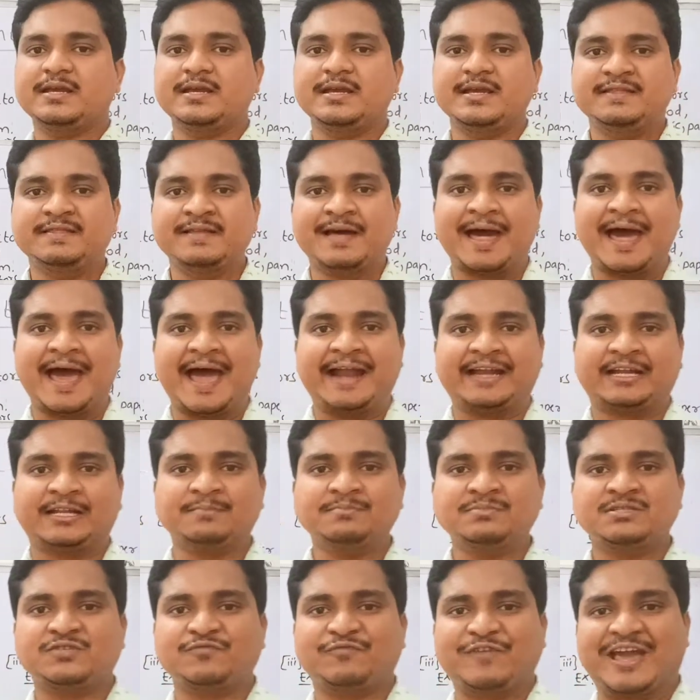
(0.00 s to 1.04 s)
In the
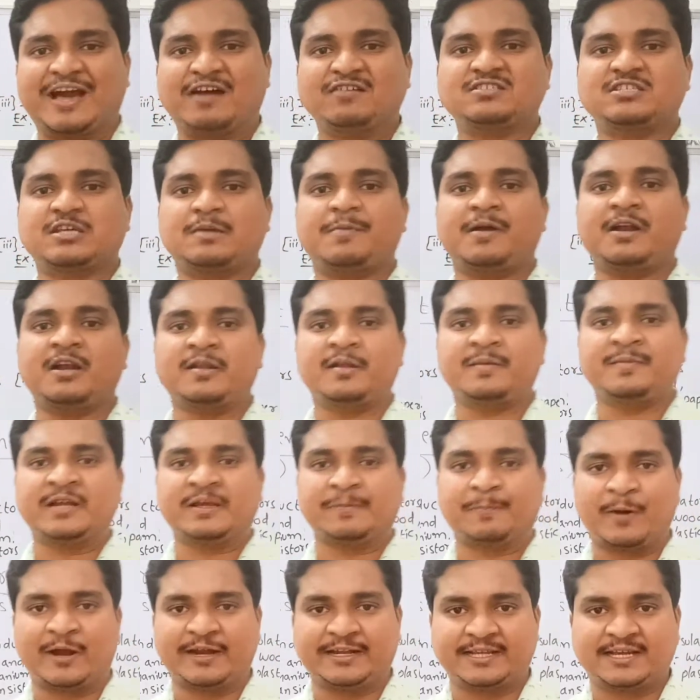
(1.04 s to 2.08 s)
atoms we have
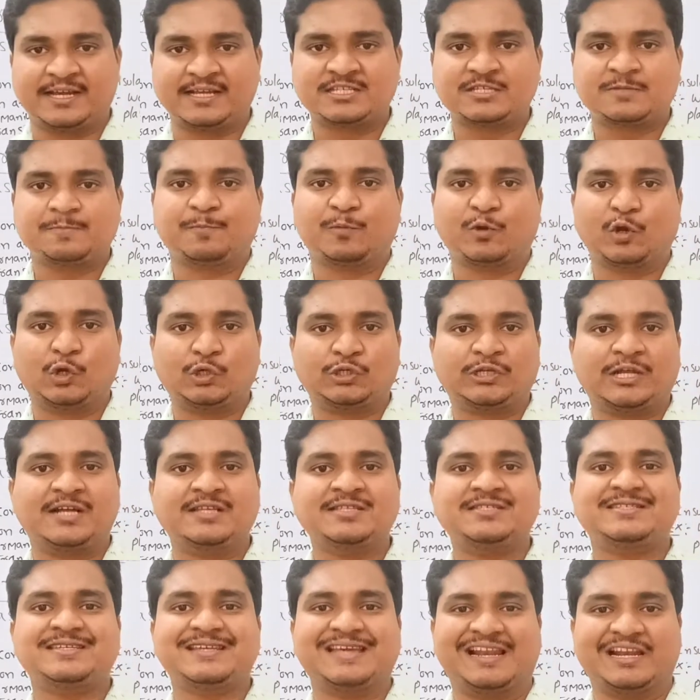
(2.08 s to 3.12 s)
subatomic particles,
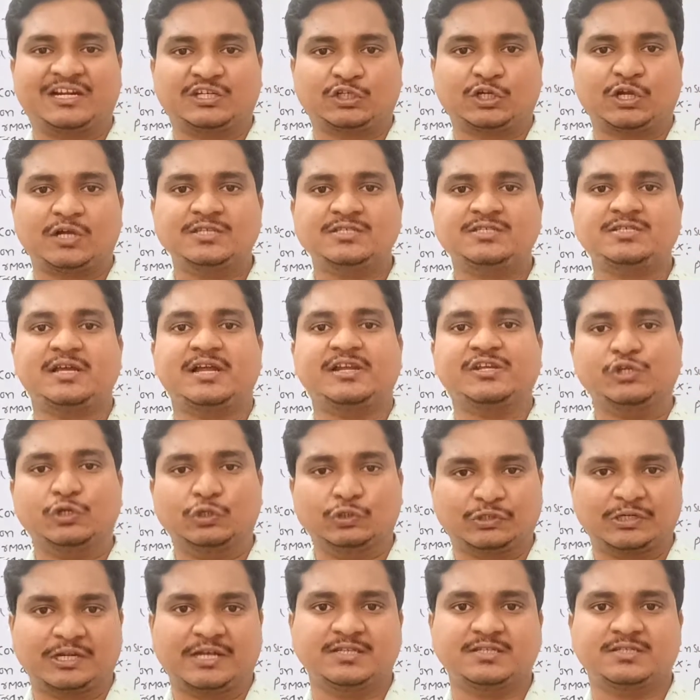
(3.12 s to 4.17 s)
protons, electrons and
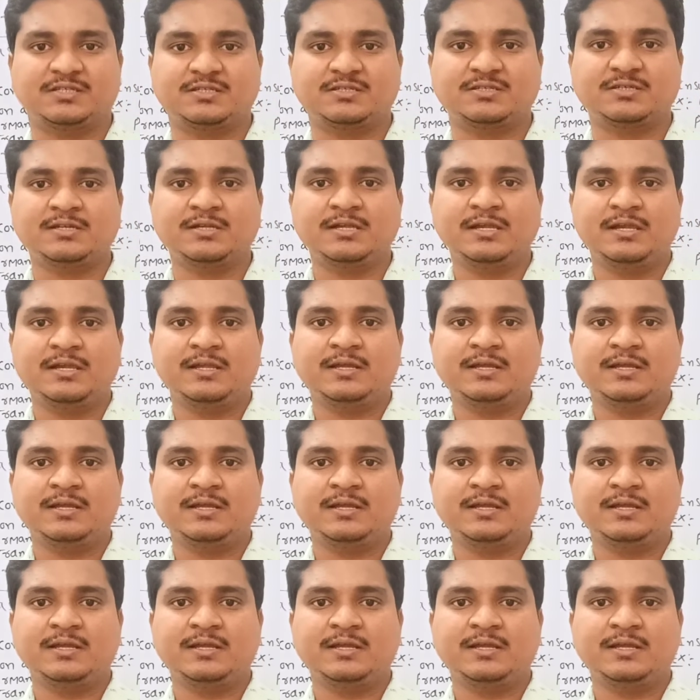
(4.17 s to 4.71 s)
neutrons.